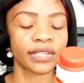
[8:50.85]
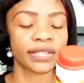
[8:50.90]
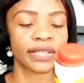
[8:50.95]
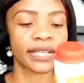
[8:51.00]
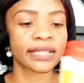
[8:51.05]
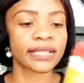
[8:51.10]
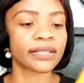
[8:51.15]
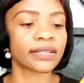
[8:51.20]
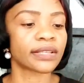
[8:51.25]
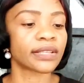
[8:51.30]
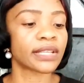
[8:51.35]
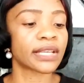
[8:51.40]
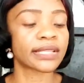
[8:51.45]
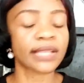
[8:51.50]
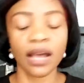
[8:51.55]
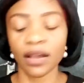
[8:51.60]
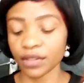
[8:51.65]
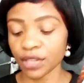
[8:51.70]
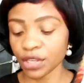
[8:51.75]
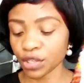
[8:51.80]

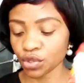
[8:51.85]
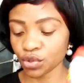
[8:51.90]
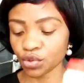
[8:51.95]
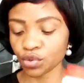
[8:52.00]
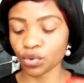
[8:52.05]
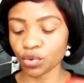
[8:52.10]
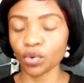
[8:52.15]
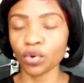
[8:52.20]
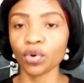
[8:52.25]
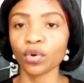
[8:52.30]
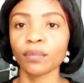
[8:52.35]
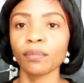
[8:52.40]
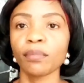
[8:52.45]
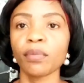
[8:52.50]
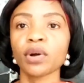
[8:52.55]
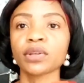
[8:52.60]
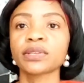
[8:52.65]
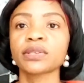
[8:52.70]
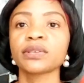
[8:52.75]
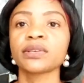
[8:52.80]
these two
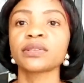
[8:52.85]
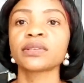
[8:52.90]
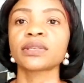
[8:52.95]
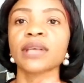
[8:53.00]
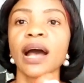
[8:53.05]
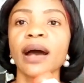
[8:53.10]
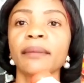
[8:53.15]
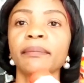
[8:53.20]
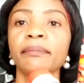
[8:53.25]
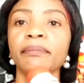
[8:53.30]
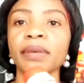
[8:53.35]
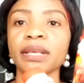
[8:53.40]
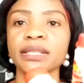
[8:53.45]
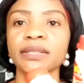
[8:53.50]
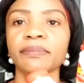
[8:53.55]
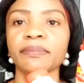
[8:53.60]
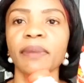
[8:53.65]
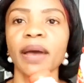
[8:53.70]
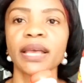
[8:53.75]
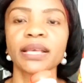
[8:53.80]
bottles are
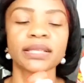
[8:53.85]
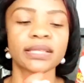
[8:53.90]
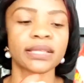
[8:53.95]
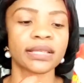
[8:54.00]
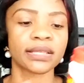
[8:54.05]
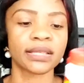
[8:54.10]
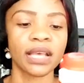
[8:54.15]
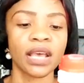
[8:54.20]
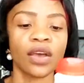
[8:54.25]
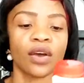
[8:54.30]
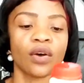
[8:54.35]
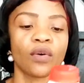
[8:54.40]
mixed spices.